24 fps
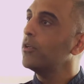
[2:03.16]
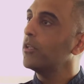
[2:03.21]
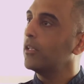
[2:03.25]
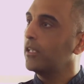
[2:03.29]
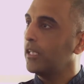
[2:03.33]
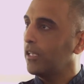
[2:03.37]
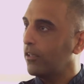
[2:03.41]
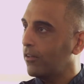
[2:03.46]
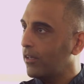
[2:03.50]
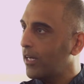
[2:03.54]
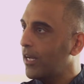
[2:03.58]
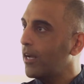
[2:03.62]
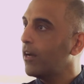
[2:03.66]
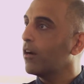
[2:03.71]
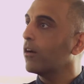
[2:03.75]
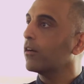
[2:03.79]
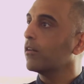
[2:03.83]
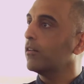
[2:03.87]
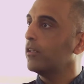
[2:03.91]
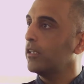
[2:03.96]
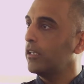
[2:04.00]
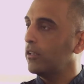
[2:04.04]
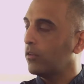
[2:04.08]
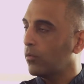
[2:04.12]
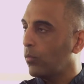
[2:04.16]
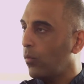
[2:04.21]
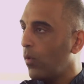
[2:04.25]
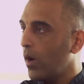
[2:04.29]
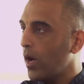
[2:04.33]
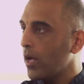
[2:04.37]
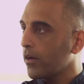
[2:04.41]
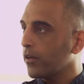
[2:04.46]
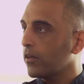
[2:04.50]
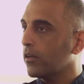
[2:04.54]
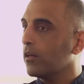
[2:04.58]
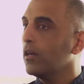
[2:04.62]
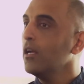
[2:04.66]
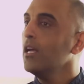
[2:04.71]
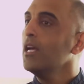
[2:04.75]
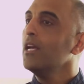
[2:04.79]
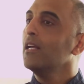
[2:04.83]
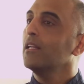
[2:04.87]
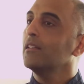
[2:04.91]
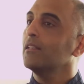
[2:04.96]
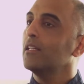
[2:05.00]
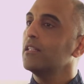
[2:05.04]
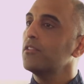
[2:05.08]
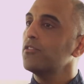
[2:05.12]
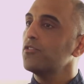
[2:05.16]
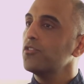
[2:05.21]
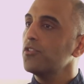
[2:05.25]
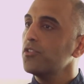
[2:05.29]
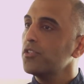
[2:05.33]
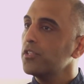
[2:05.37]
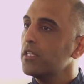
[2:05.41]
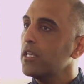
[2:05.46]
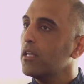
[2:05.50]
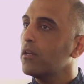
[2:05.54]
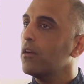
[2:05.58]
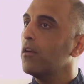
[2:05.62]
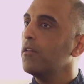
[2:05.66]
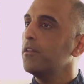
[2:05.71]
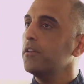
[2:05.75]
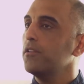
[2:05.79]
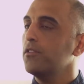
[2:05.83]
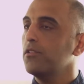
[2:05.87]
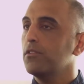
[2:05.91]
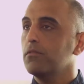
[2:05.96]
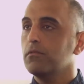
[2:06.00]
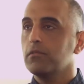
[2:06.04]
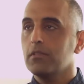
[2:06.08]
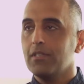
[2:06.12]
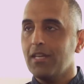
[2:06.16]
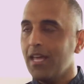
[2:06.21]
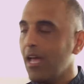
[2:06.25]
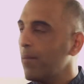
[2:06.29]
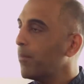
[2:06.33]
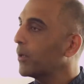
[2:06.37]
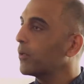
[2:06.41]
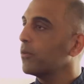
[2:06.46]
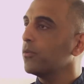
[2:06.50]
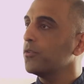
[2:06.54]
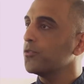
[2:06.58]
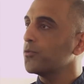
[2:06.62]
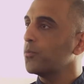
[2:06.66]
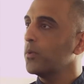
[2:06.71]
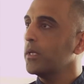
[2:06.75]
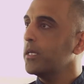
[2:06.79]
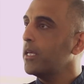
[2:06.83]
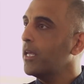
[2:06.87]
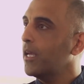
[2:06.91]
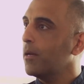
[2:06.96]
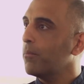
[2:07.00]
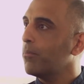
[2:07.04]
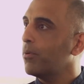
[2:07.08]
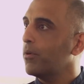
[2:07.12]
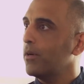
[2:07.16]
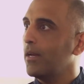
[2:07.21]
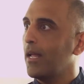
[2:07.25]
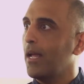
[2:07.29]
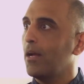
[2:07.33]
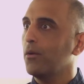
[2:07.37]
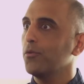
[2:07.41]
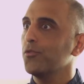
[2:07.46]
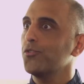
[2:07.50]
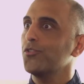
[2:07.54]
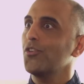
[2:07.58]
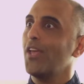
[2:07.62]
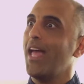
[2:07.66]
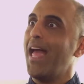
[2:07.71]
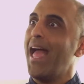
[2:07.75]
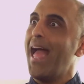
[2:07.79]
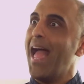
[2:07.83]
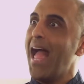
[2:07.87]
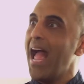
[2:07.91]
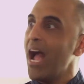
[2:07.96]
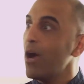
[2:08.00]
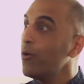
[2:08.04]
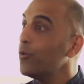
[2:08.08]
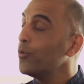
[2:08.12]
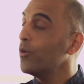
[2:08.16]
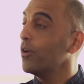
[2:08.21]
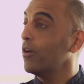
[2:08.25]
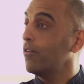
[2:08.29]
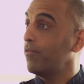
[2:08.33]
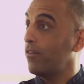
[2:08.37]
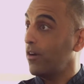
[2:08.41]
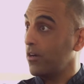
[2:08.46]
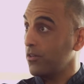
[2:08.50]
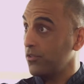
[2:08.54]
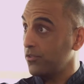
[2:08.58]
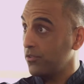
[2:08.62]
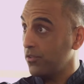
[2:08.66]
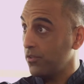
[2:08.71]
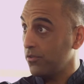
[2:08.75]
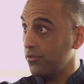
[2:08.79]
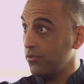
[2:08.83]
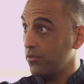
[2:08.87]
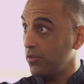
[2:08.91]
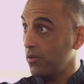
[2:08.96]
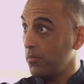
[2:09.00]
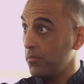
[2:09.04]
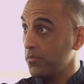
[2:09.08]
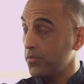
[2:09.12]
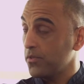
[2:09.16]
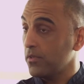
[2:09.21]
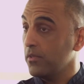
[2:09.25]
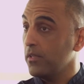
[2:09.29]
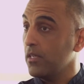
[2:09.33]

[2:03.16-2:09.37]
cleaner air, cleaner water. Let's just get all these chemicals we can't pronounce out of our systems.